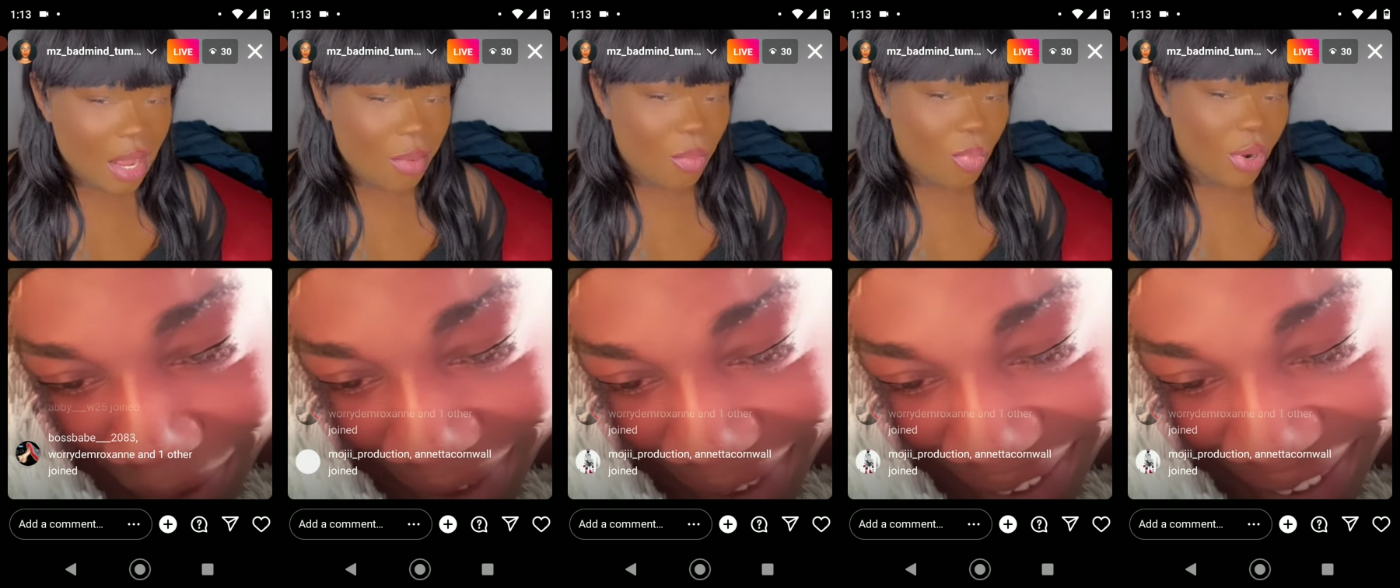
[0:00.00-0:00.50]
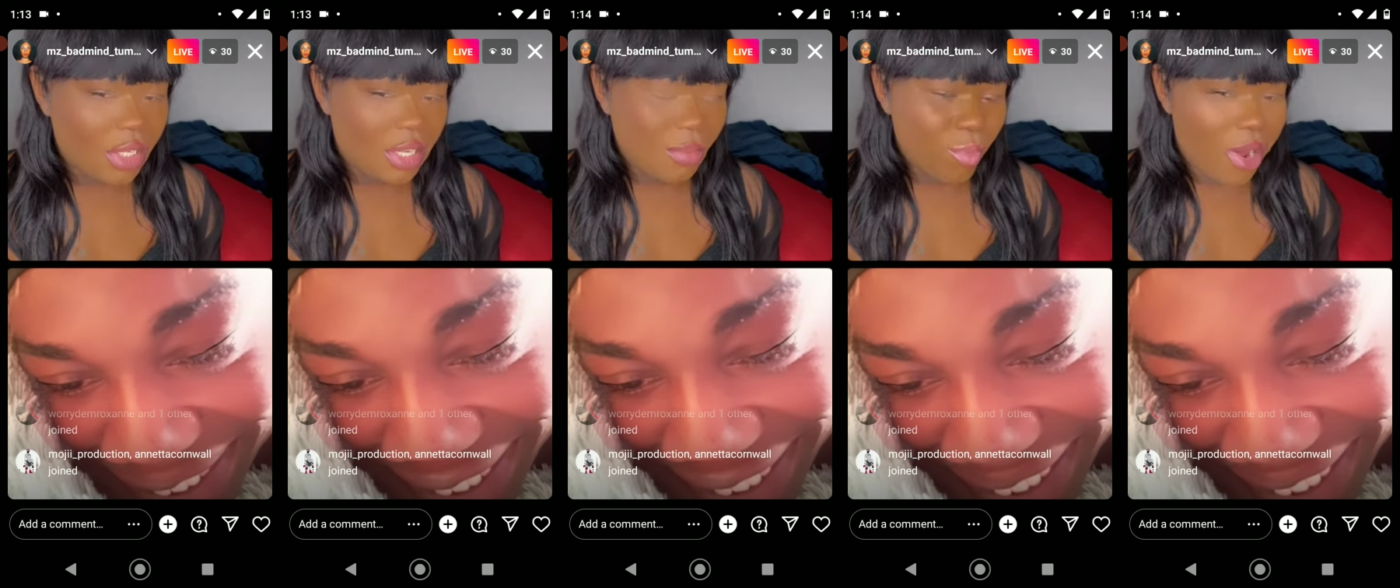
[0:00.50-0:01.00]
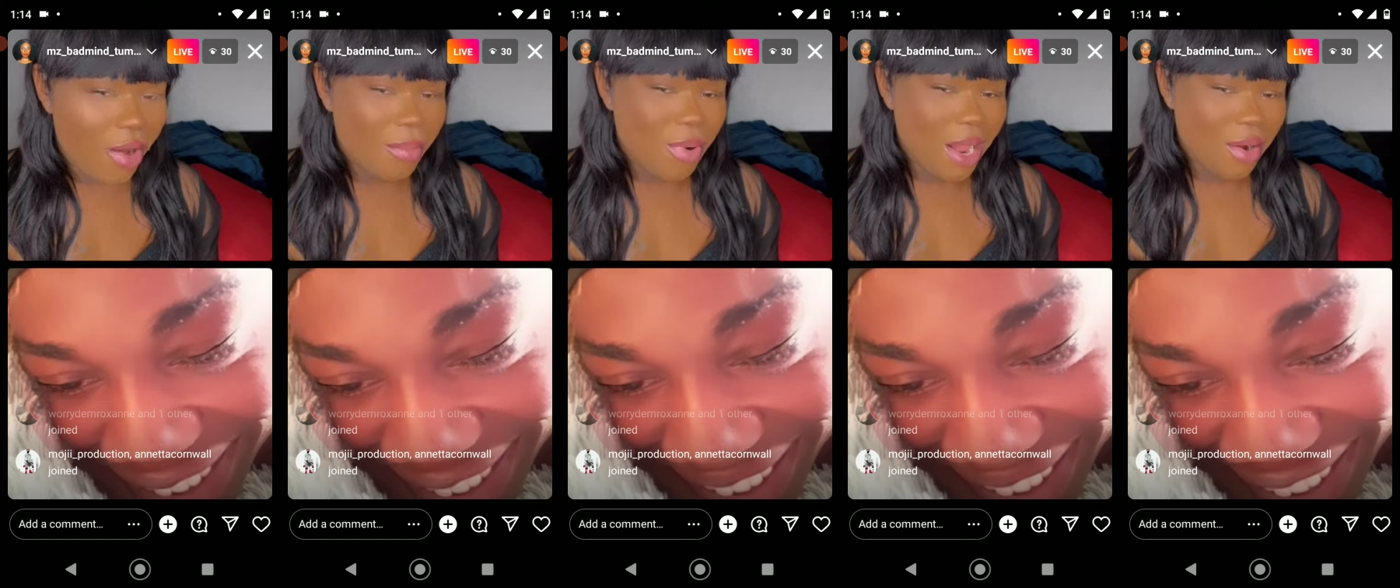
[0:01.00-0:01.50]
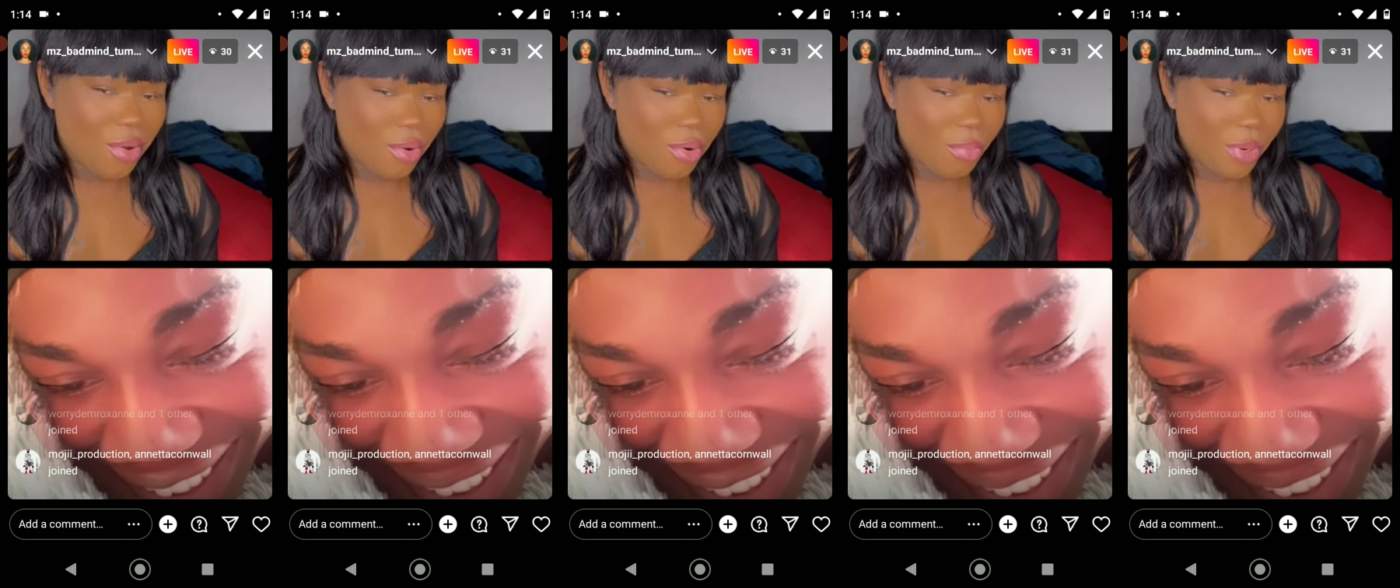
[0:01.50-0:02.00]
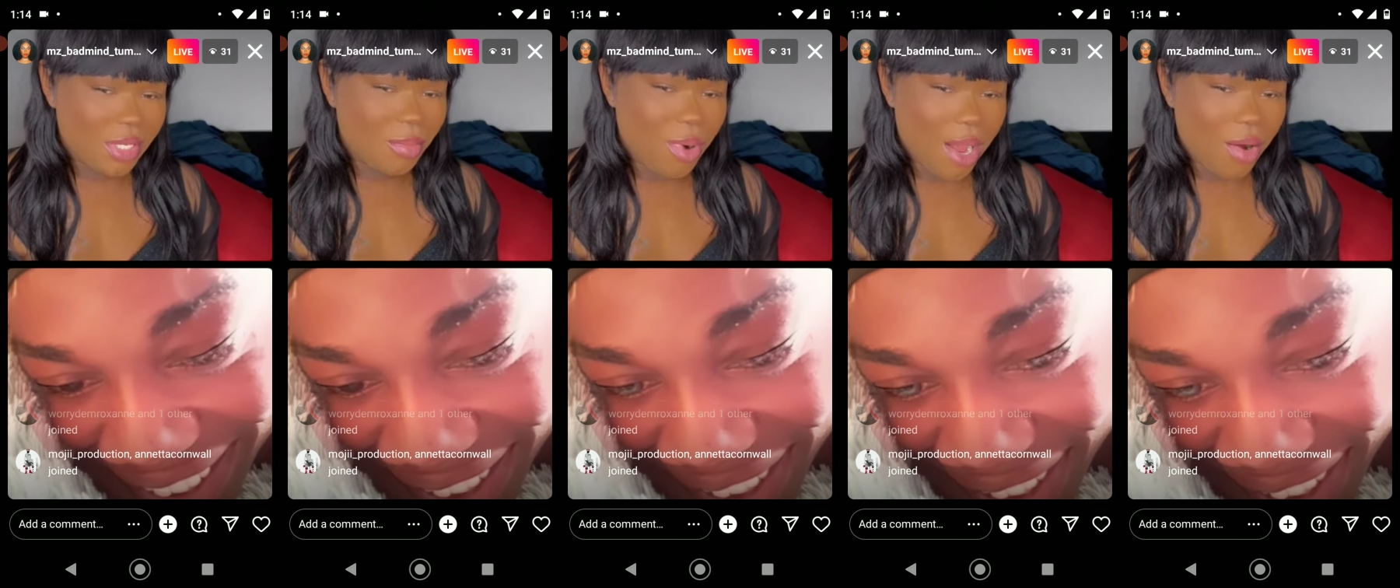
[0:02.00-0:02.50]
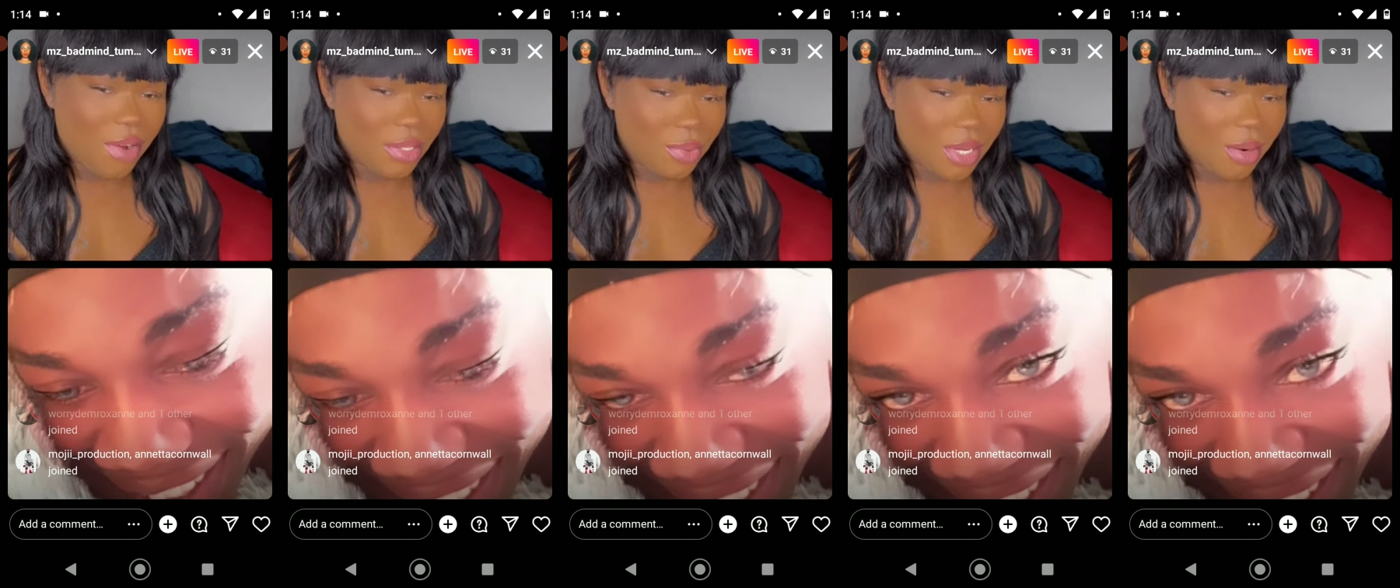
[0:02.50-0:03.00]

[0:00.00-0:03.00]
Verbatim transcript: Where's the boy where oh, boy look good? Where's the boy over Twitter?